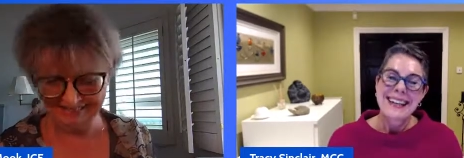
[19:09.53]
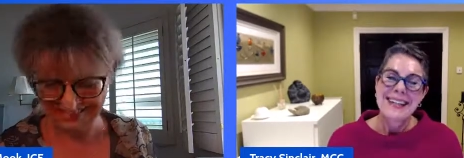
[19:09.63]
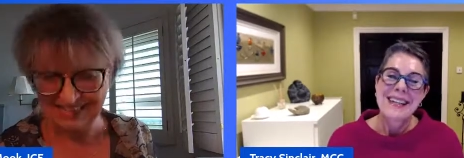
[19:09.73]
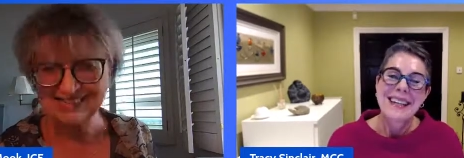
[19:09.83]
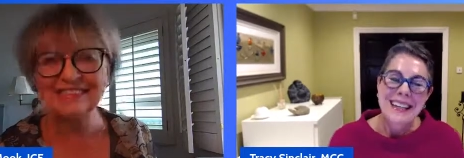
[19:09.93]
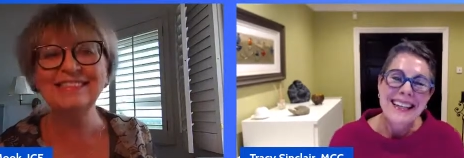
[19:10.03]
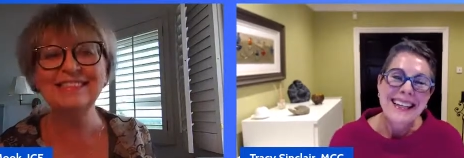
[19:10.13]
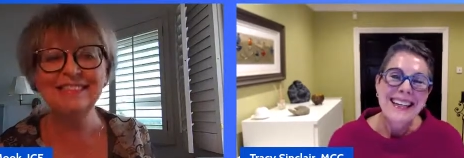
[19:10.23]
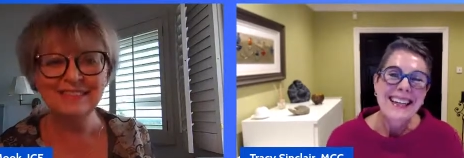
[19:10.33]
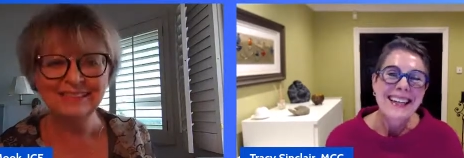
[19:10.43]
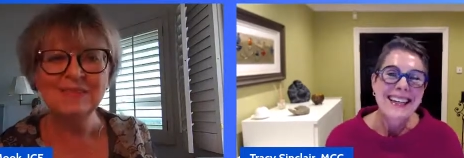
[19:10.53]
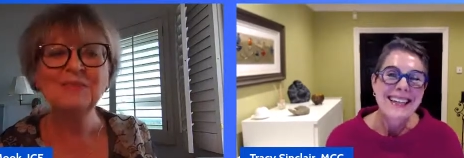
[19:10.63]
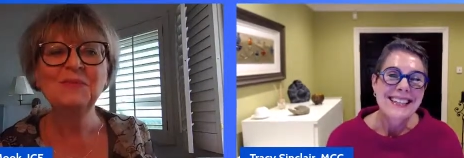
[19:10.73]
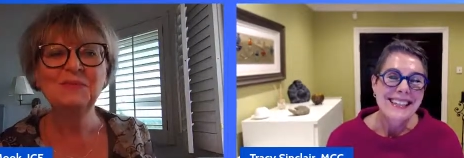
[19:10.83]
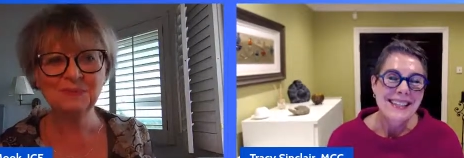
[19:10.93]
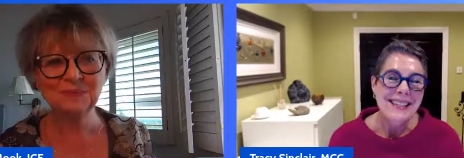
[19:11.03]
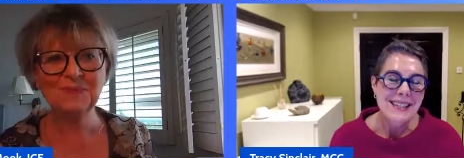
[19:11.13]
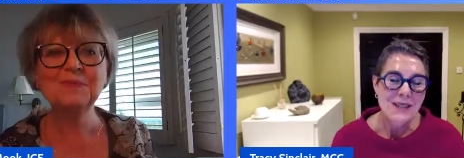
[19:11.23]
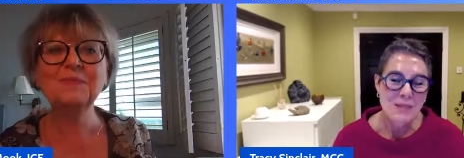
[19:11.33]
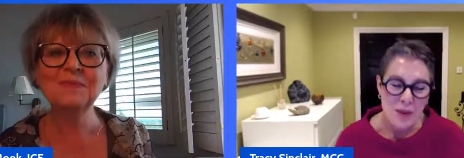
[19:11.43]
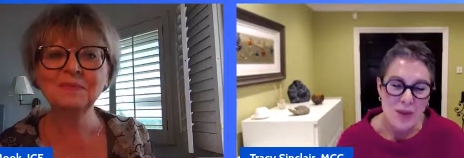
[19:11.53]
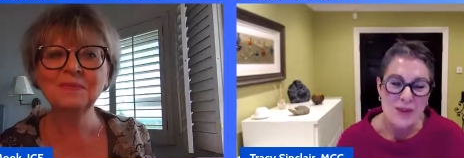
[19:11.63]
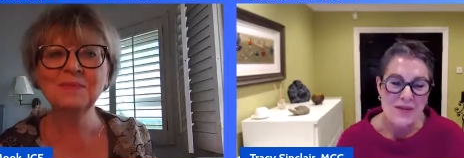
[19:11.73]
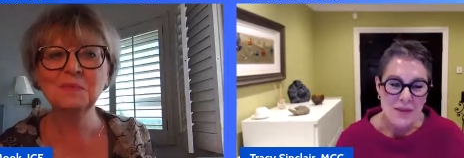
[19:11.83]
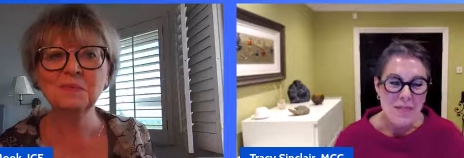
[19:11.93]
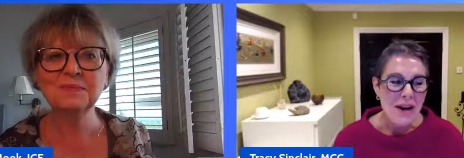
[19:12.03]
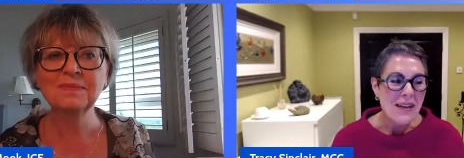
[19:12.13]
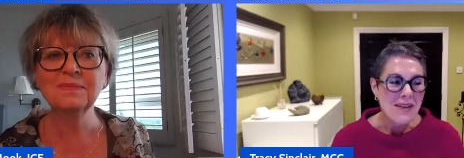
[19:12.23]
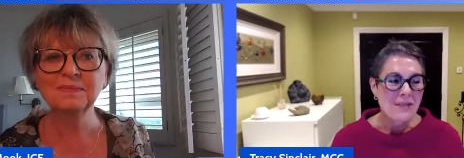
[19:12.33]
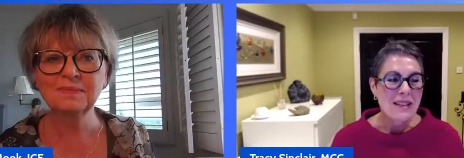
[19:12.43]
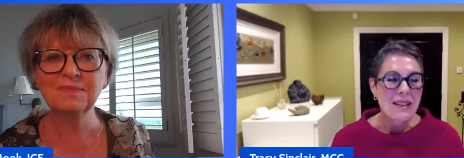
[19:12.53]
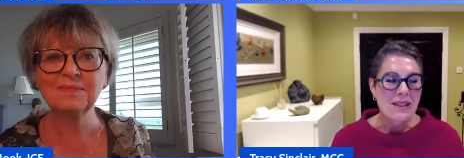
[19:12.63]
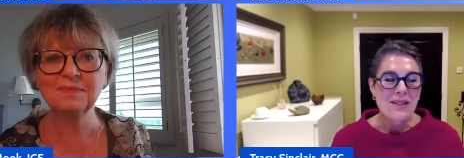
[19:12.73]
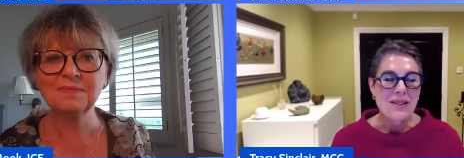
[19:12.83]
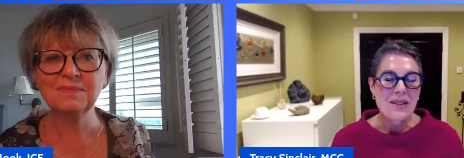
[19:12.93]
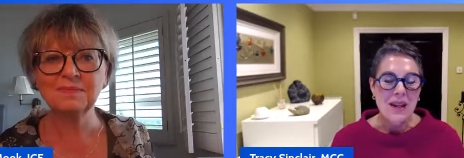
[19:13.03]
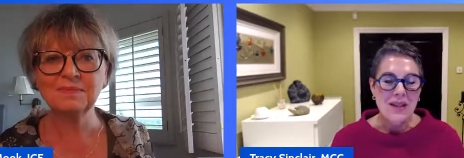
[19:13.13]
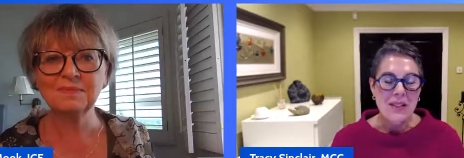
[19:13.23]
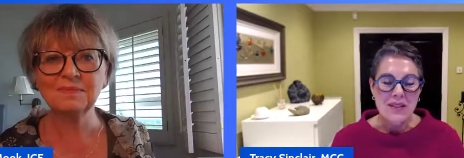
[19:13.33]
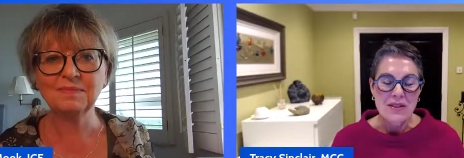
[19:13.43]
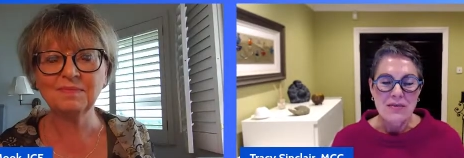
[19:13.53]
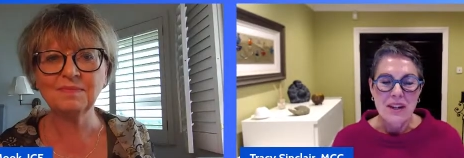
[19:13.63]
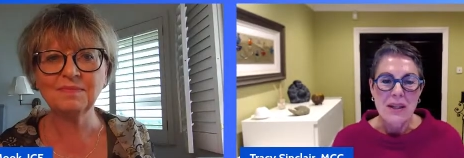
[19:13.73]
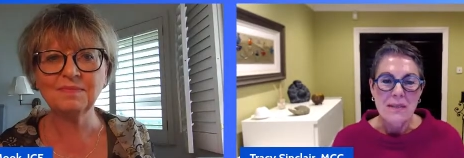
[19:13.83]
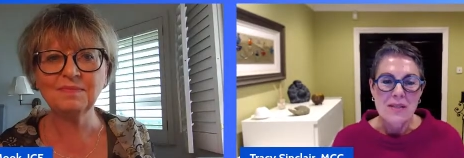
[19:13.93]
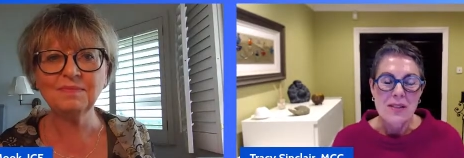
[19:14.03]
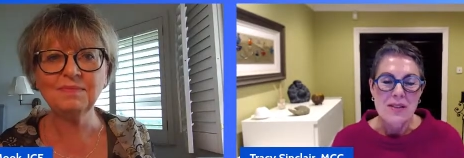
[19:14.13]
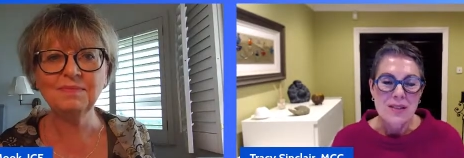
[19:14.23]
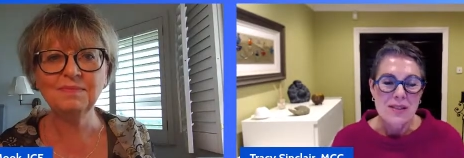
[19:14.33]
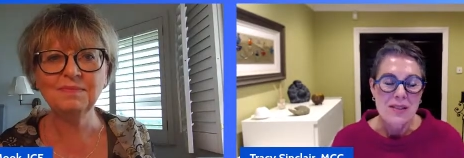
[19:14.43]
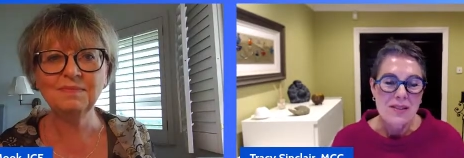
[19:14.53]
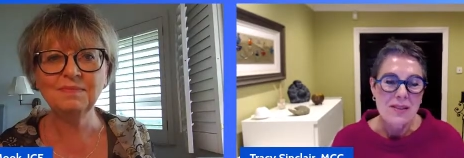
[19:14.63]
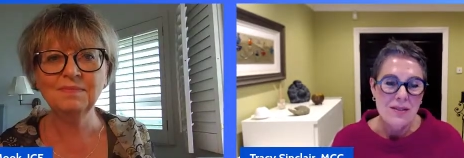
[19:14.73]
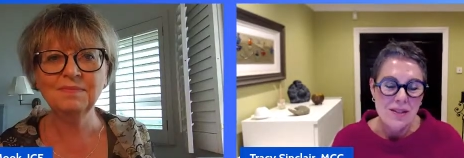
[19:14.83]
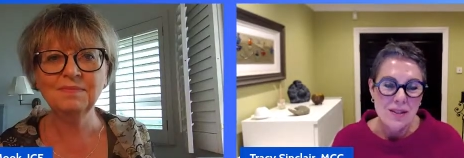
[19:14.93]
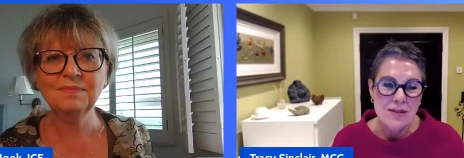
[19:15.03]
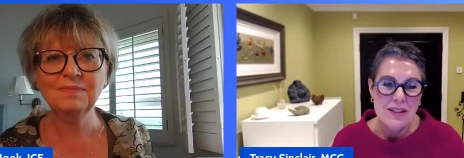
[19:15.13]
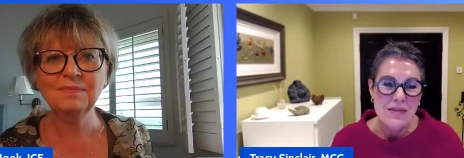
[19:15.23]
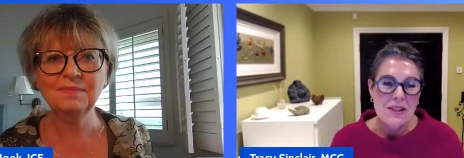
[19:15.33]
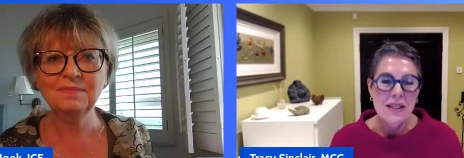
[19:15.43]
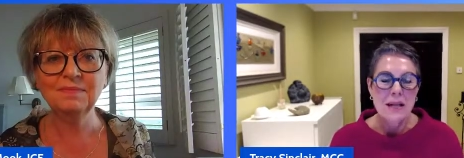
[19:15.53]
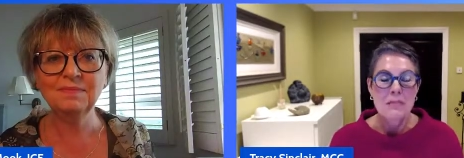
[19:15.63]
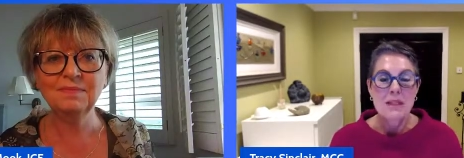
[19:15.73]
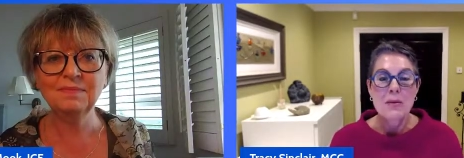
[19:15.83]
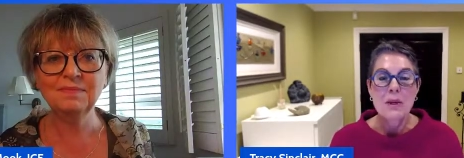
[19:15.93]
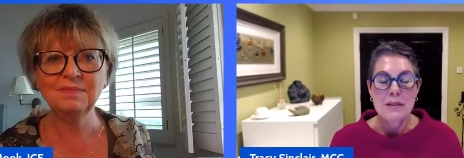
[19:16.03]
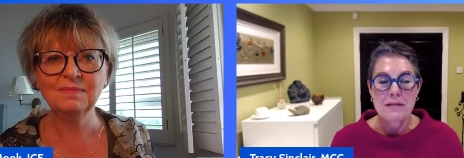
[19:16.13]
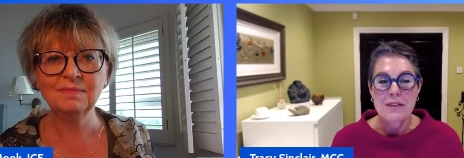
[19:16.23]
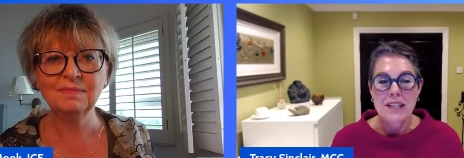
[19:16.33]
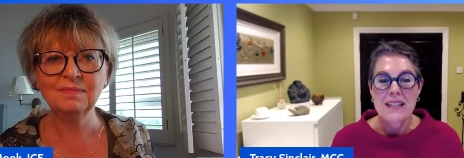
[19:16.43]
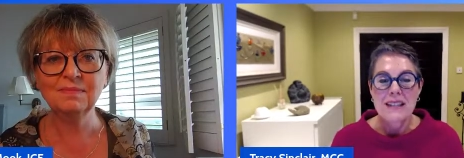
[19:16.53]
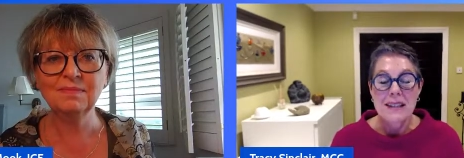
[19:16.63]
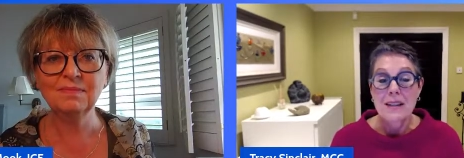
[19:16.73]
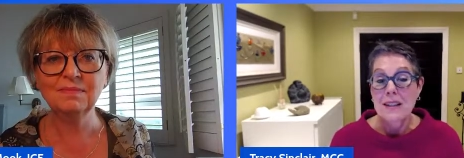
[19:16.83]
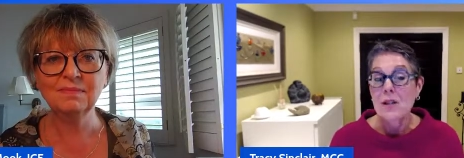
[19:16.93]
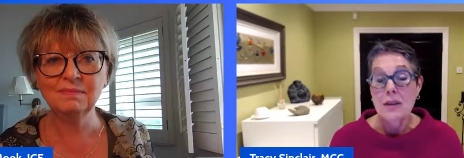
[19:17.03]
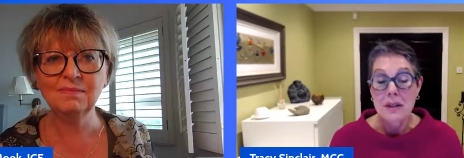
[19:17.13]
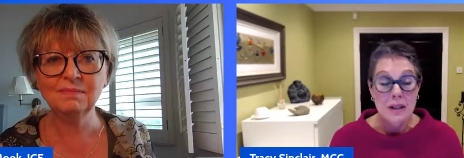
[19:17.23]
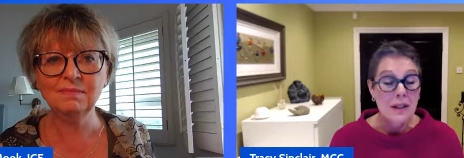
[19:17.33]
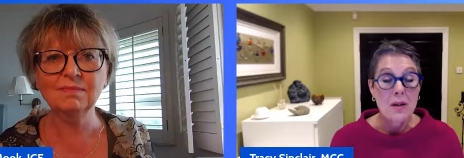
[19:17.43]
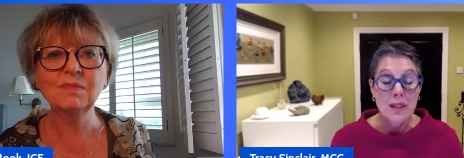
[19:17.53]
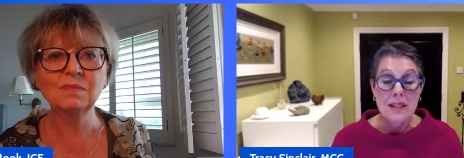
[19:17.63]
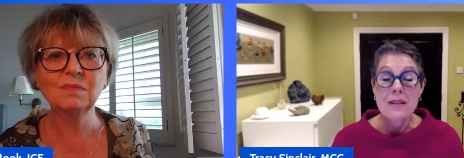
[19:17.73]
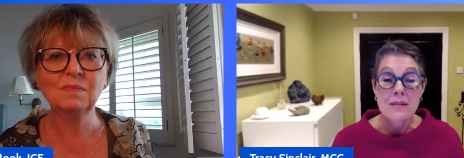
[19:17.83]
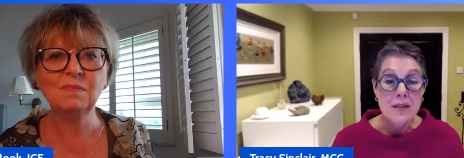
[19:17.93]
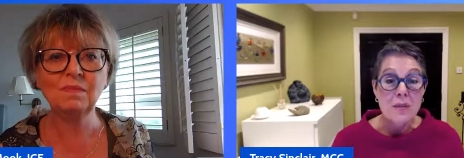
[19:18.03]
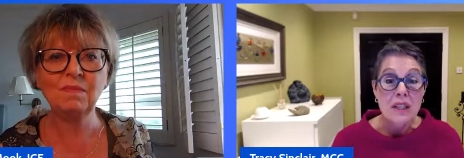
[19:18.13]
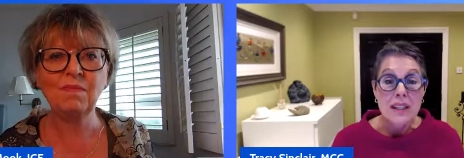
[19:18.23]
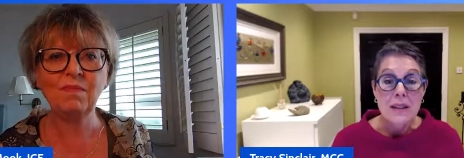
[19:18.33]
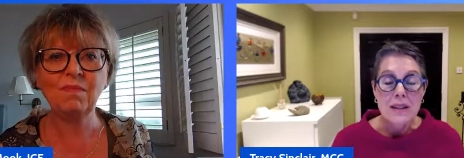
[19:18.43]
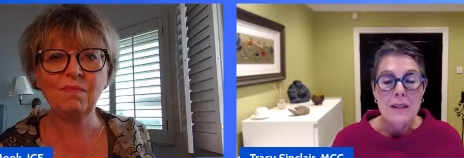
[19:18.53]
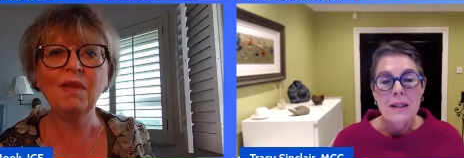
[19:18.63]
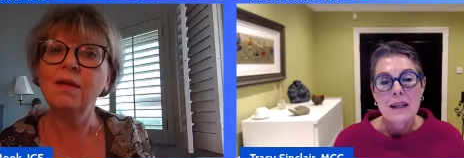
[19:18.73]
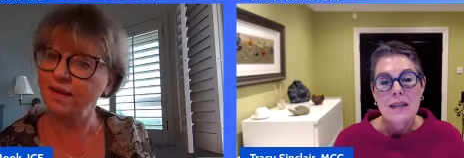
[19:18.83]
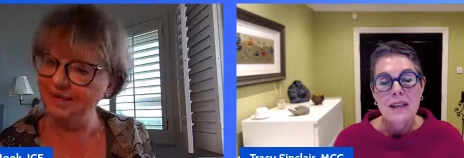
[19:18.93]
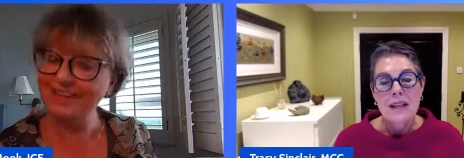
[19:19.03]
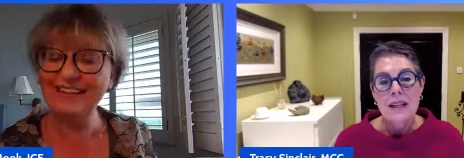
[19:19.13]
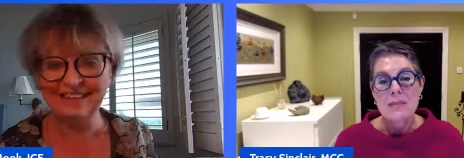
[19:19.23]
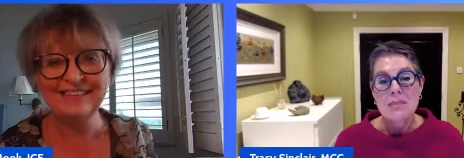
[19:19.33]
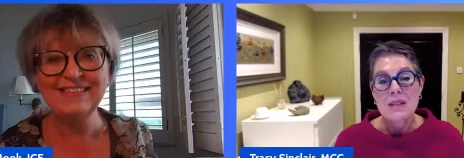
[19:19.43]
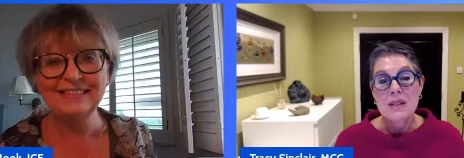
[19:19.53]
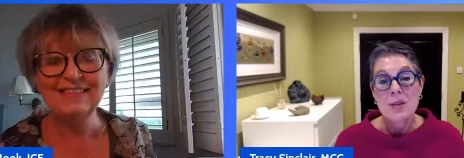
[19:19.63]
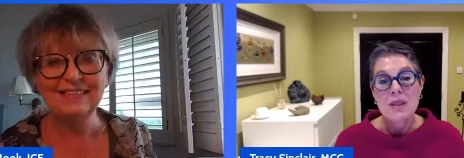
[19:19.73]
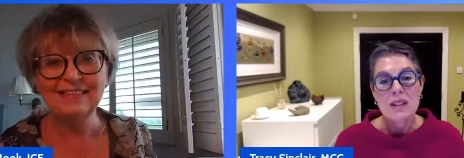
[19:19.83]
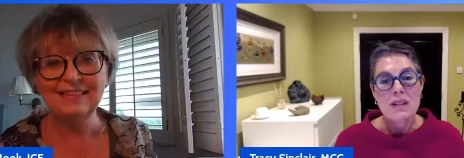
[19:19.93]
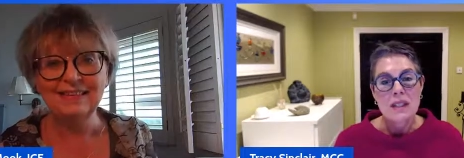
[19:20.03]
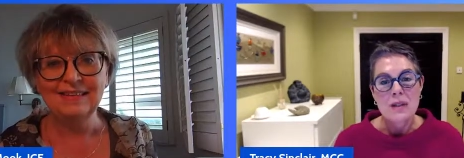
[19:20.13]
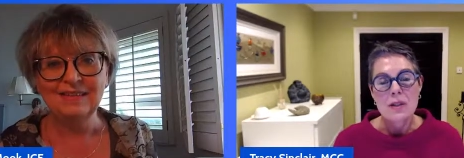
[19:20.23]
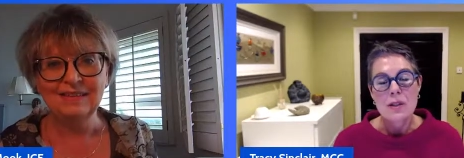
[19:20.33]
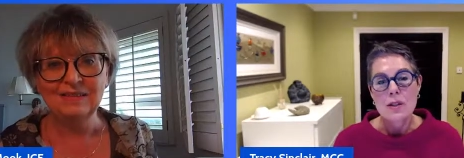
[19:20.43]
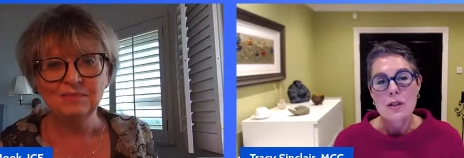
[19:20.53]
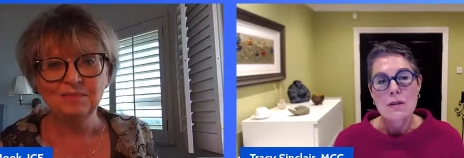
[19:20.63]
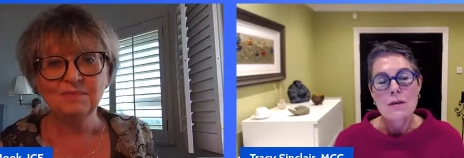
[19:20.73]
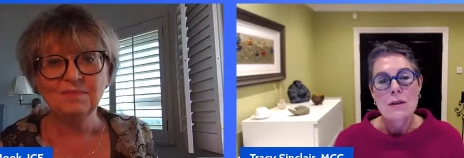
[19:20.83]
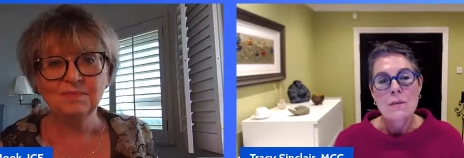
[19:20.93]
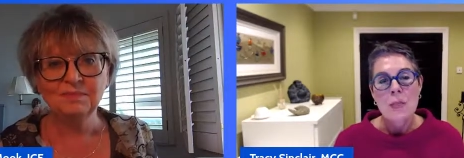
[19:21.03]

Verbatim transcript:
Speaker 1: is, is, is, pause for breath because I think the run up to the to the to Christmas can be quite frenetic. I know it. I know it is for me, and there can be so many things to do.